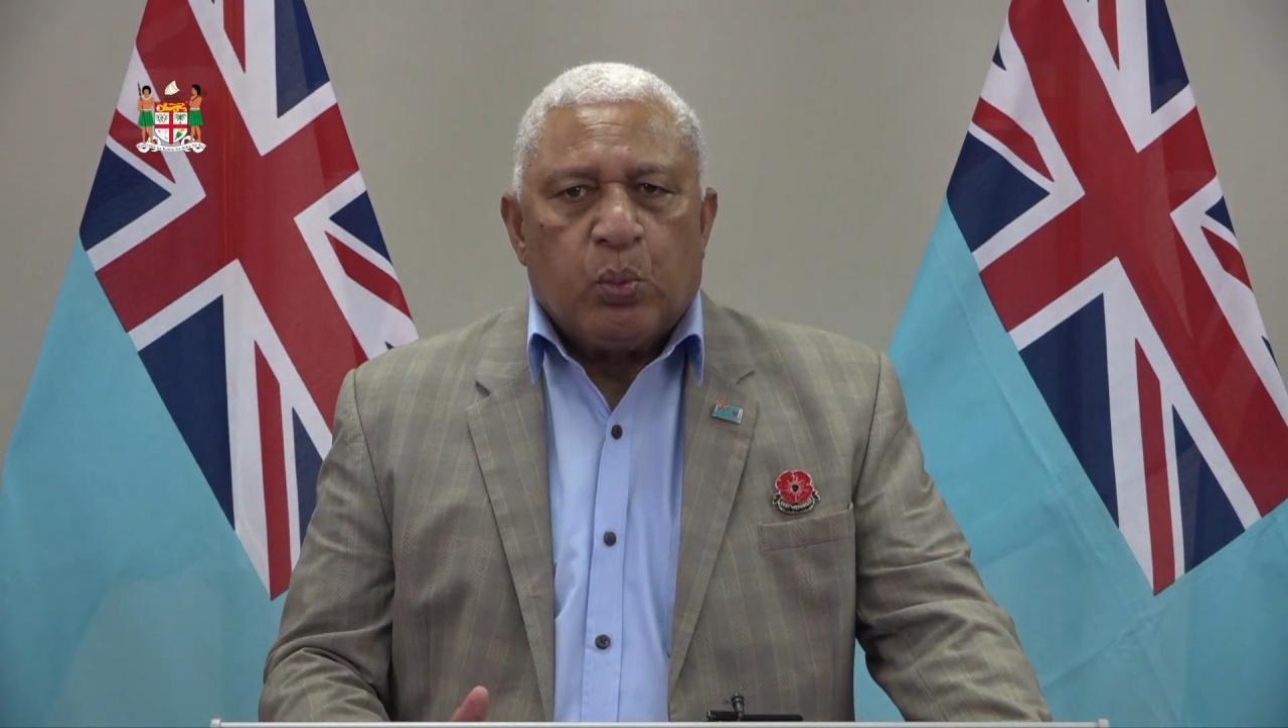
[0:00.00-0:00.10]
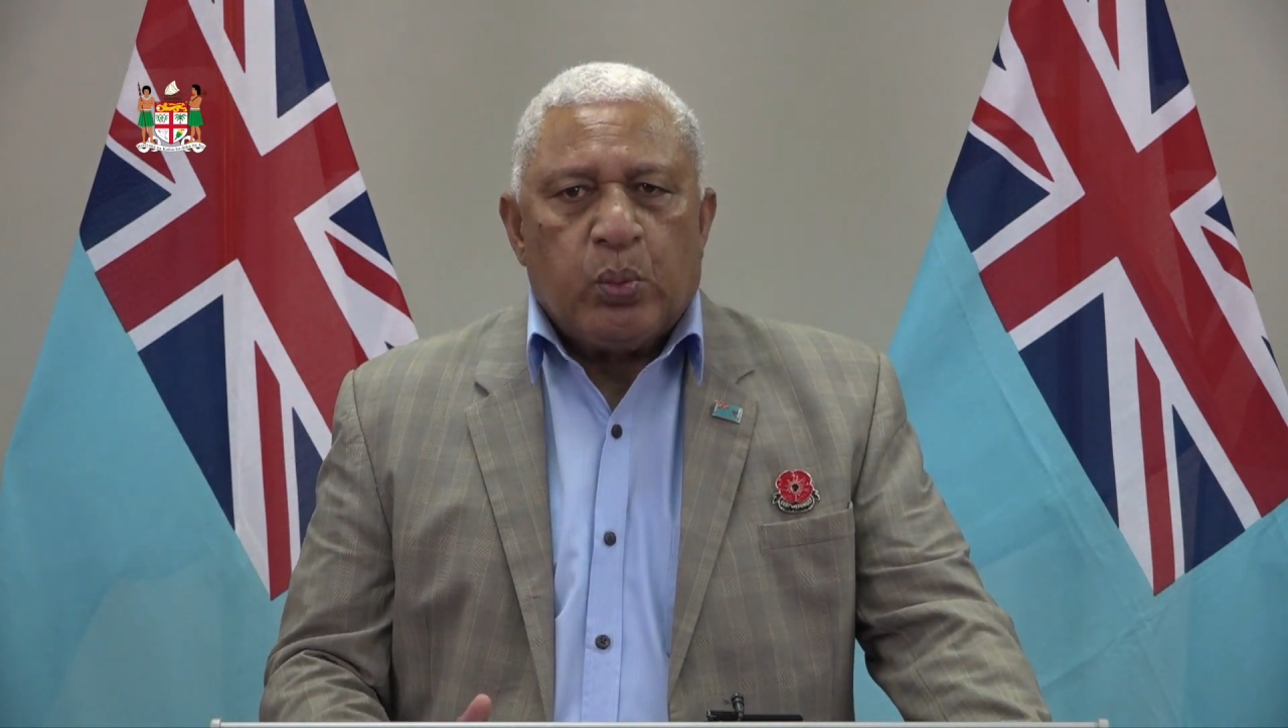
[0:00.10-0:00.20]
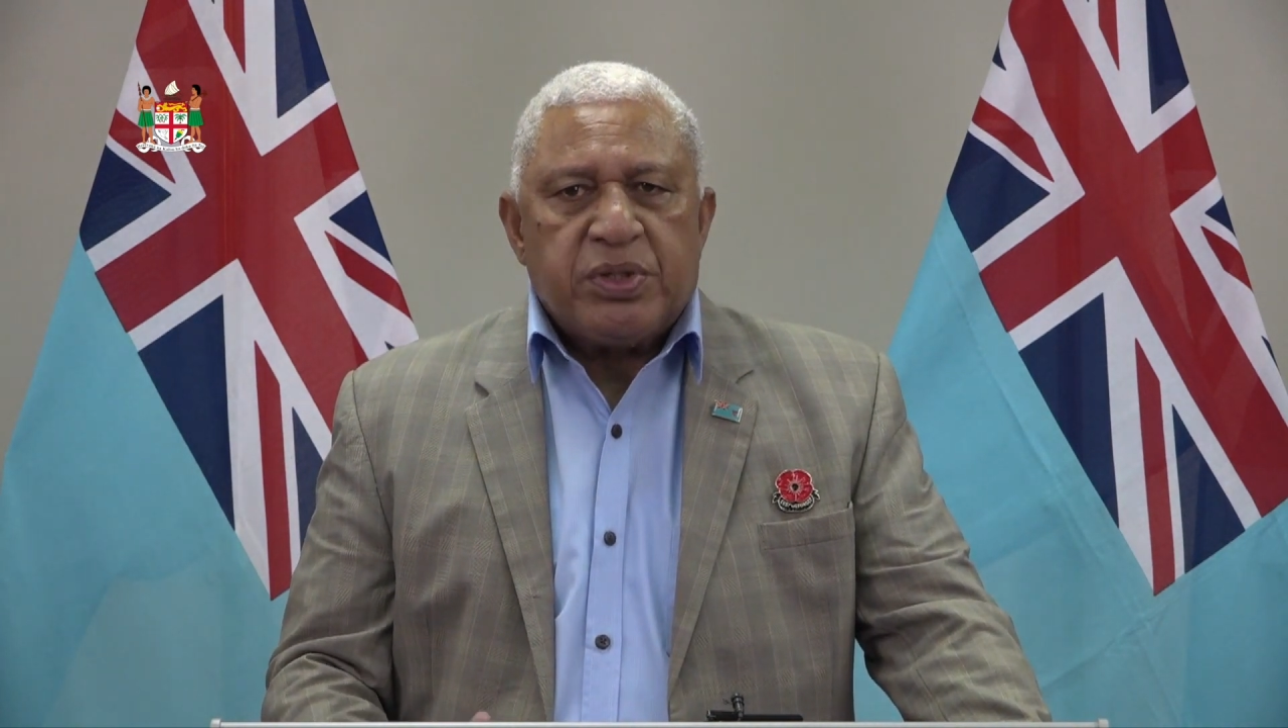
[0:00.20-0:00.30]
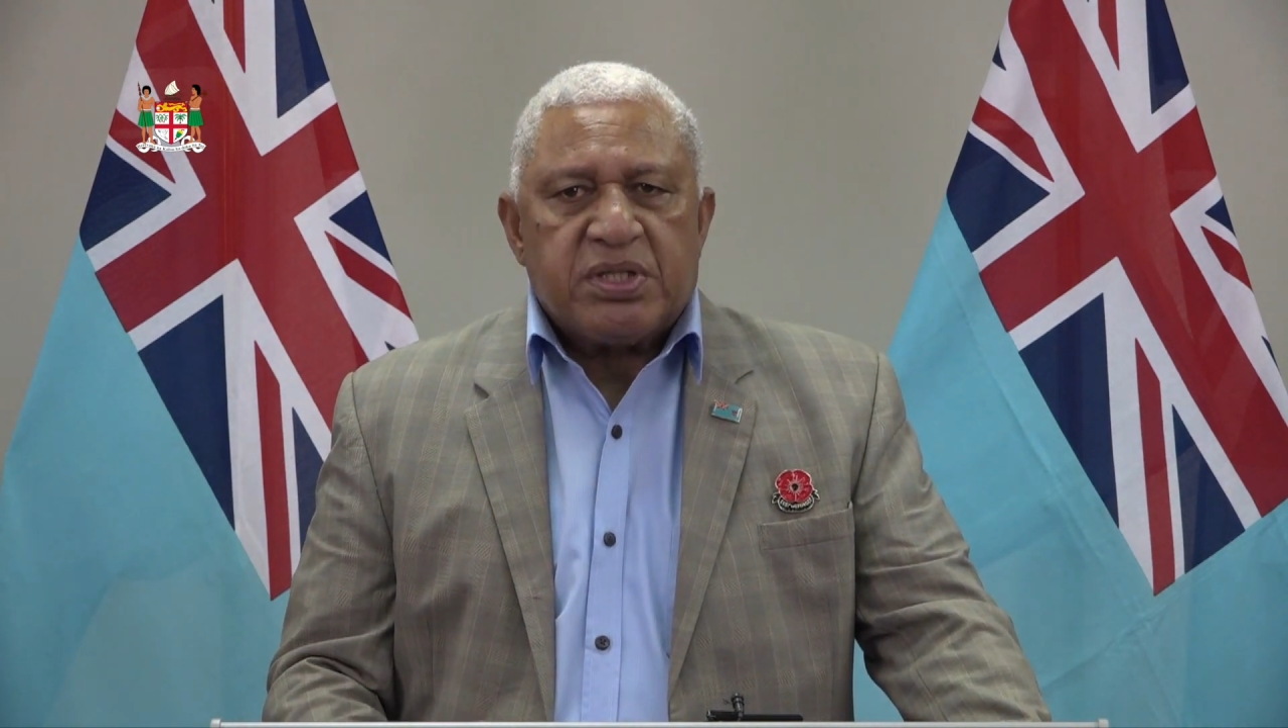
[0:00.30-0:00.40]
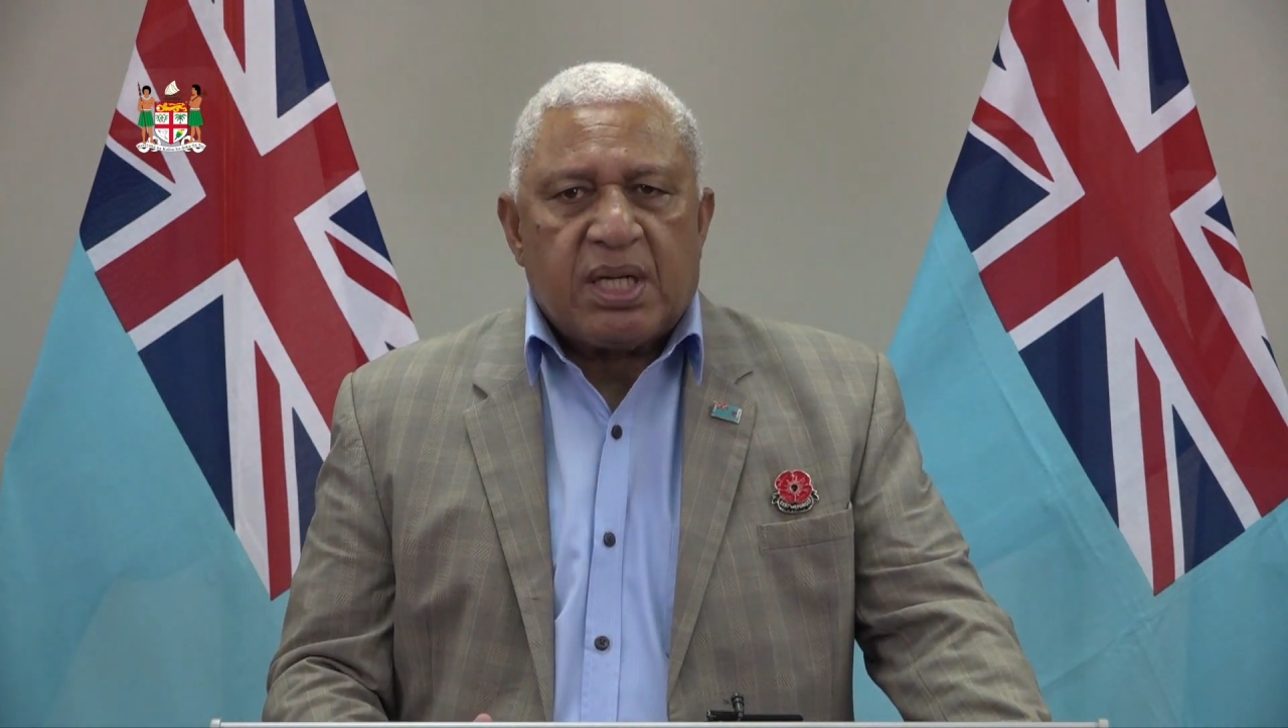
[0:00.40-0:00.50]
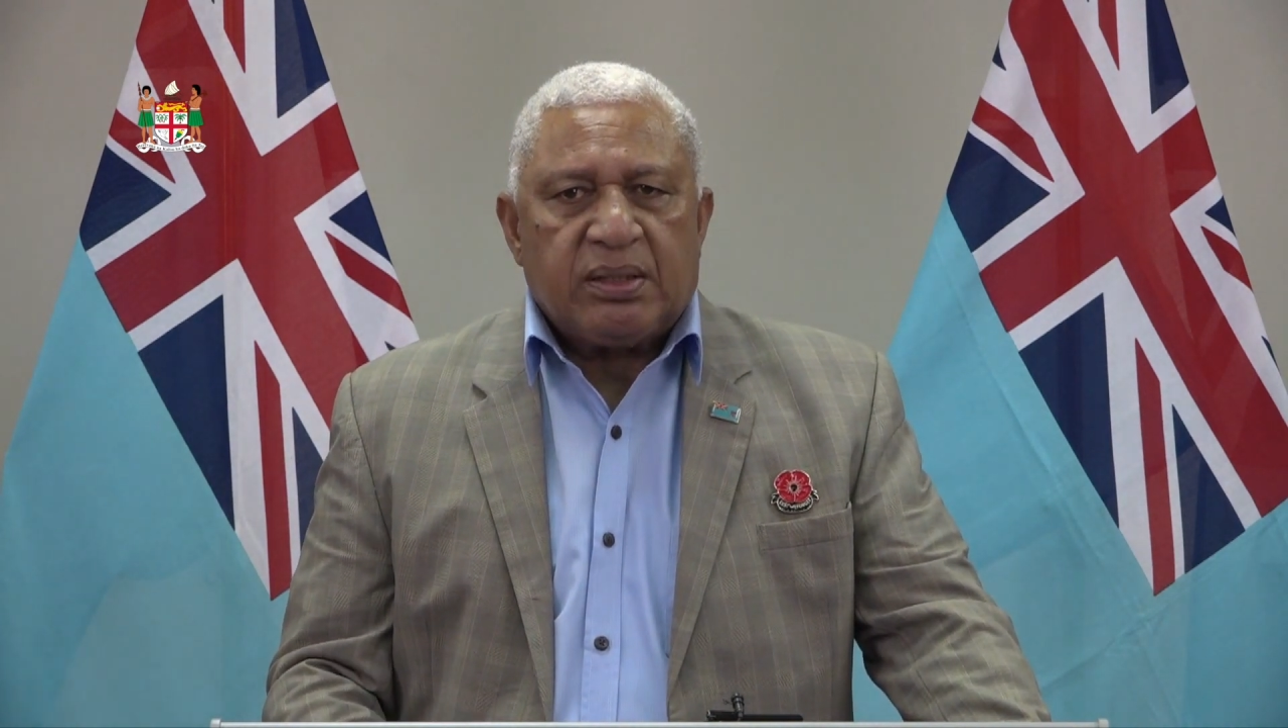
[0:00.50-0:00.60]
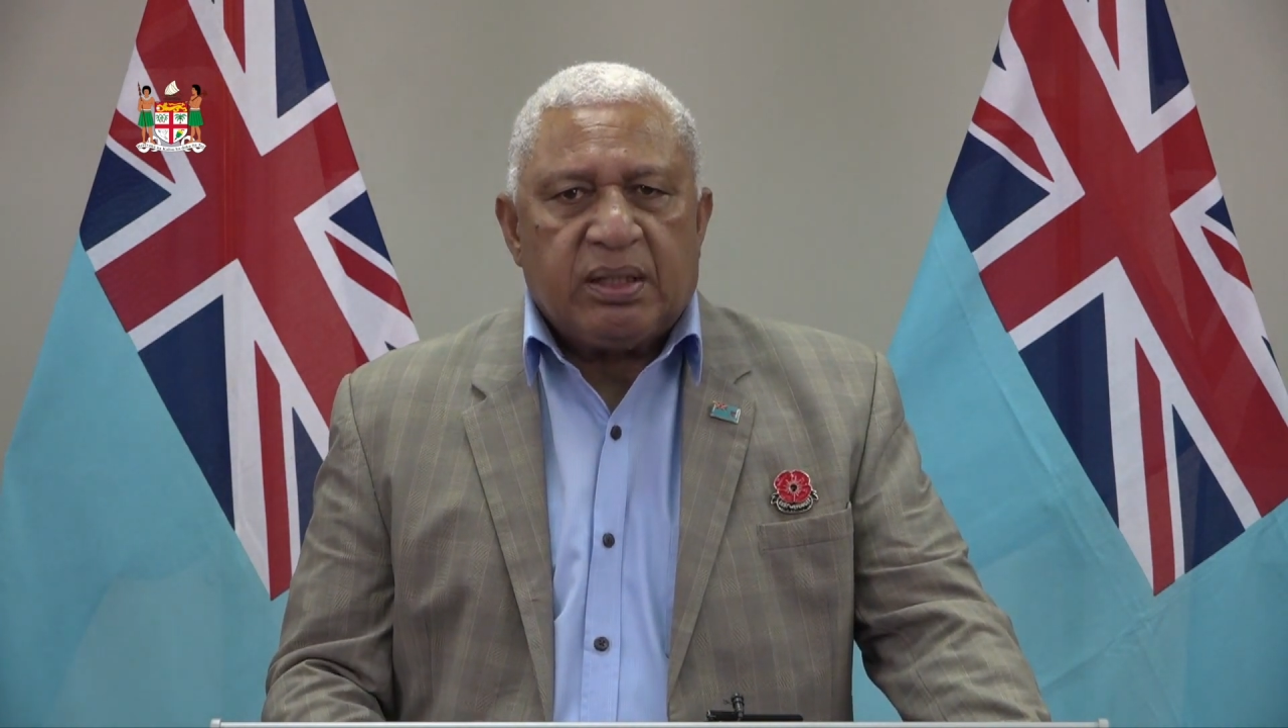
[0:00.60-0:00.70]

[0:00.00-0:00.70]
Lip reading: we shut